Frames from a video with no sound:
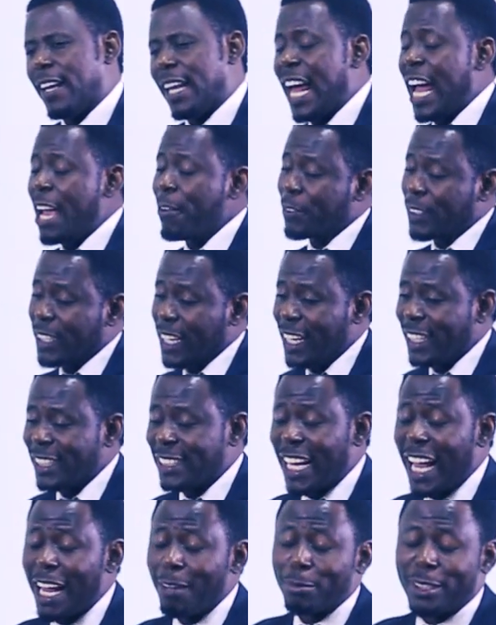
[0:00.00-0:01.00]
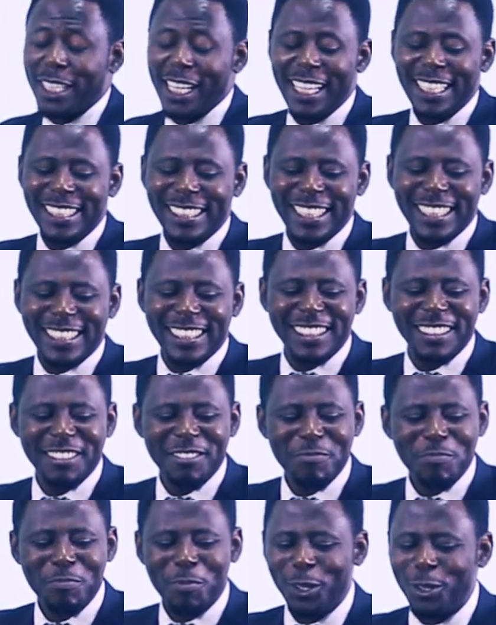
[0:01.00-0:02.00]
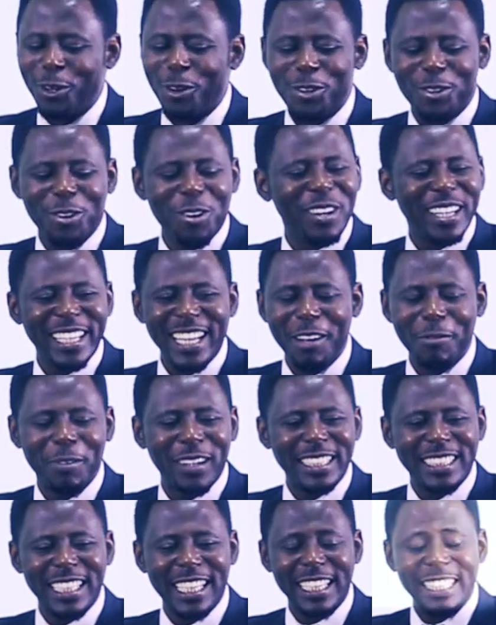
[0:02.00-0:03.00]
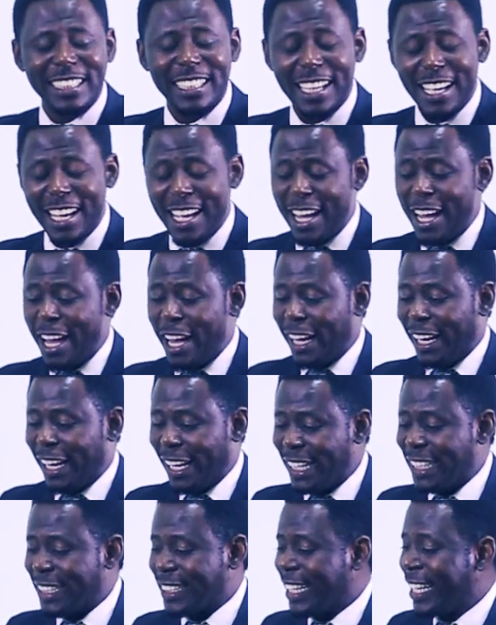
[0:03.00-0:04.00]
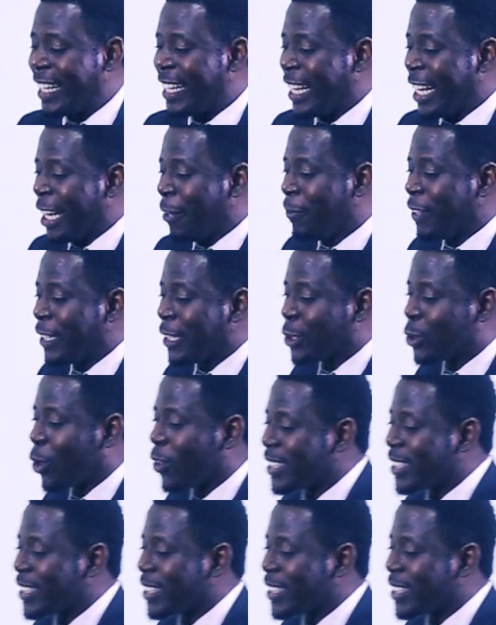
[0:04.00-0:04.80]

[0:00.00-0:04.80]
Life changes, time changes, but your God never changes. Listen, if he